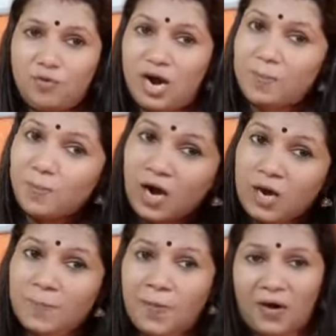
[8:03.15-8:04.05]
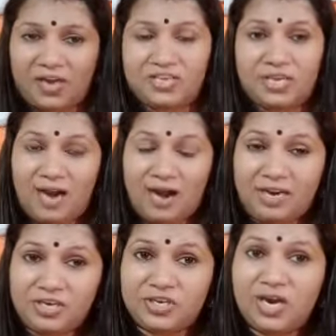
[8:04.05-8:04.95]
one more point in
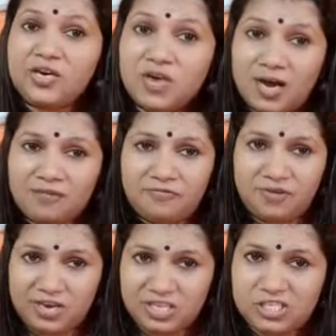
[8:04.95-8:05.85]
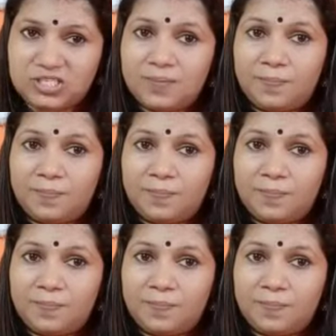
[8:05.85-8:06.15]
addition to our first